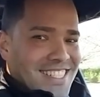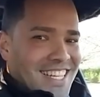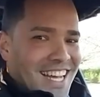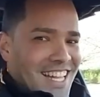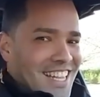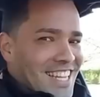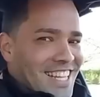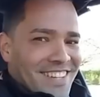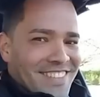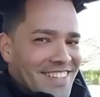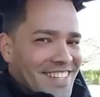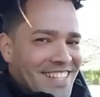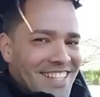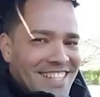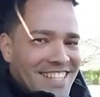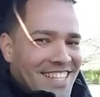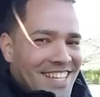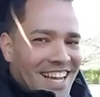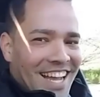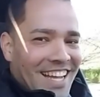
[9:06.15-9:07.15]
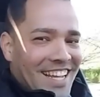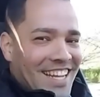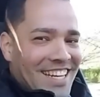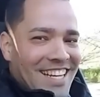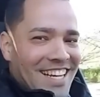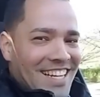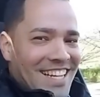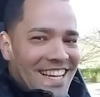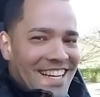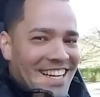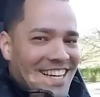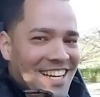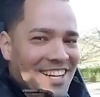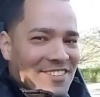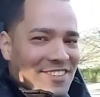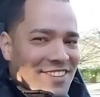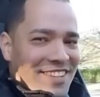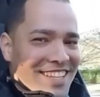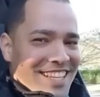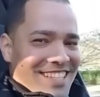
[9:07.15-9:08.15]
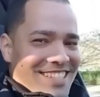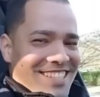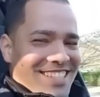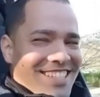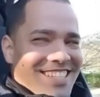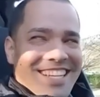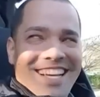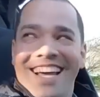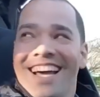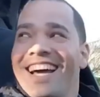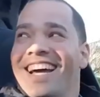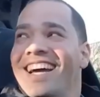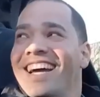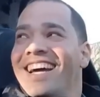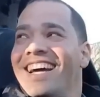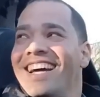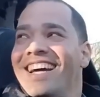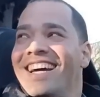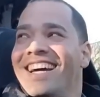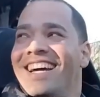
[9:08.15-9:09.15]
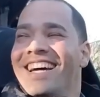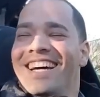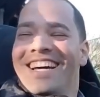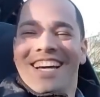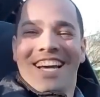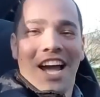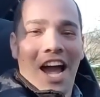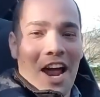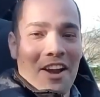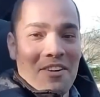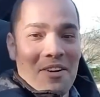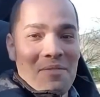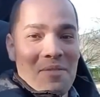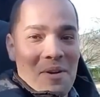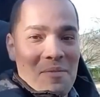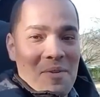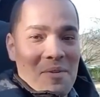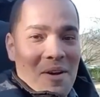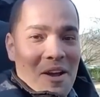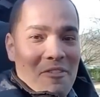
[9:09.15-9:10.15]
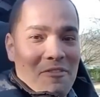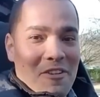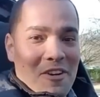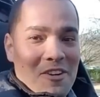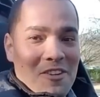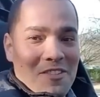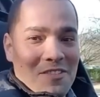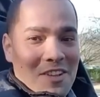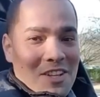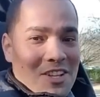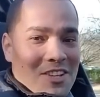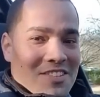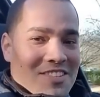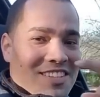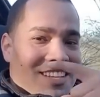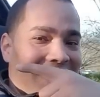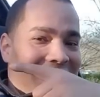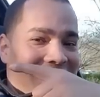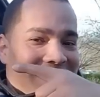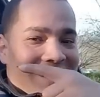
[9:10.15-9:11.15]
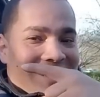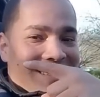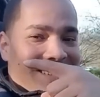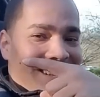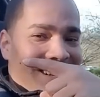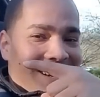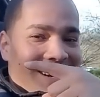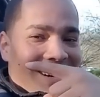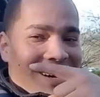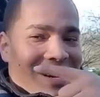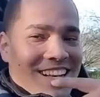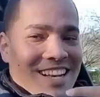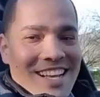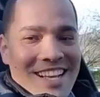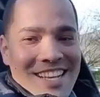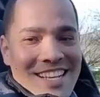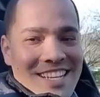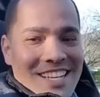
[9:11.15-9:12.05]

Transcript: I love it. I cannot get enough of this. I remember my first video seeing this thing on,